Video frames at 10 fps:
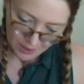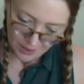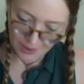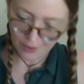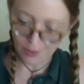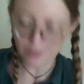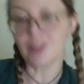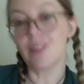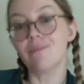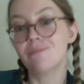And
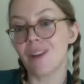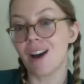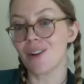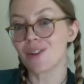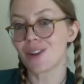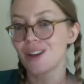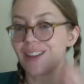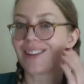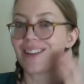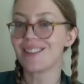often I also
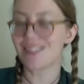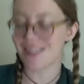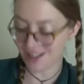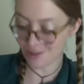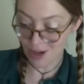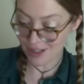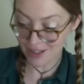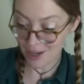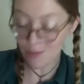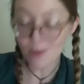get criticized, like, why did
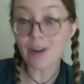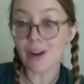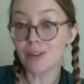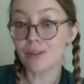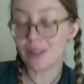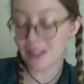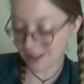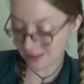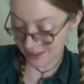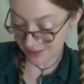I move out of
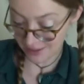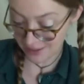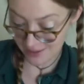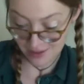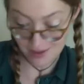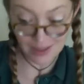Finland? Like, that's such a